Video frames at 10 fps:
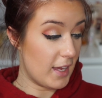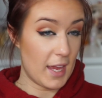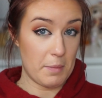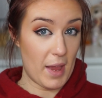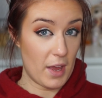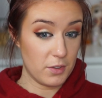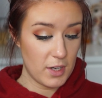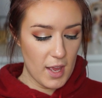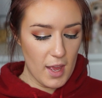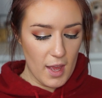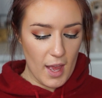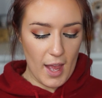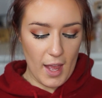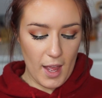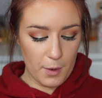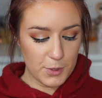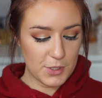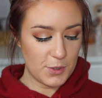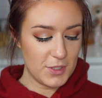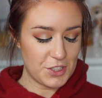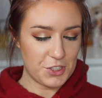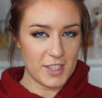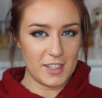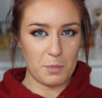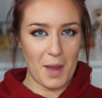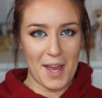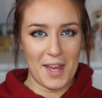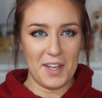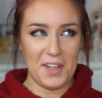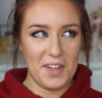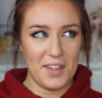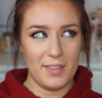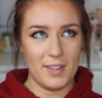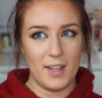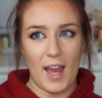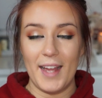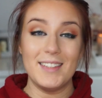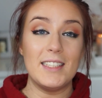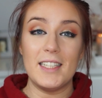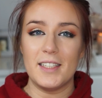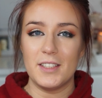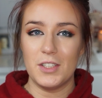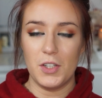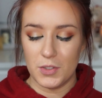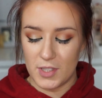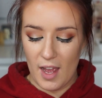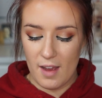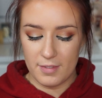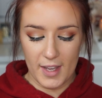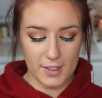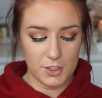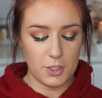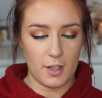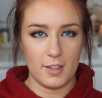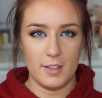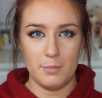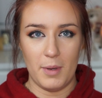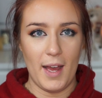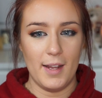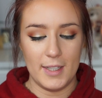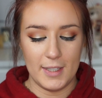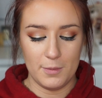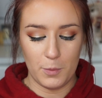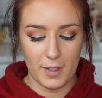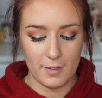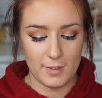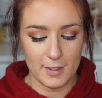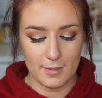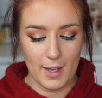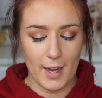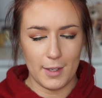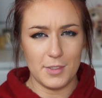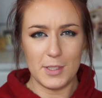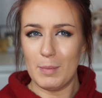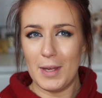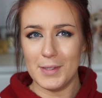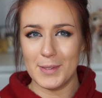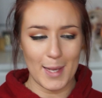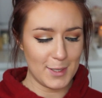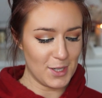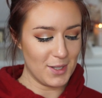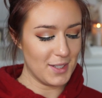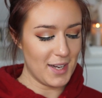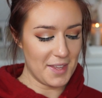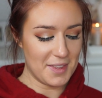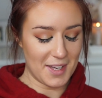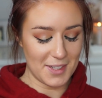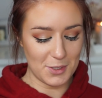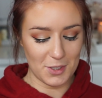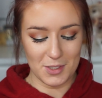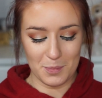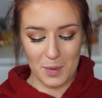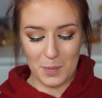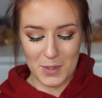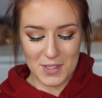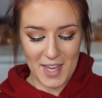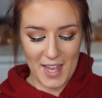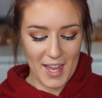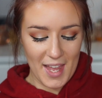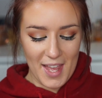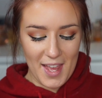came out. I was so intrigued by the idea, you know, to have like a chocolate palette with that kind of smells like chocolate, I think I saw some people say,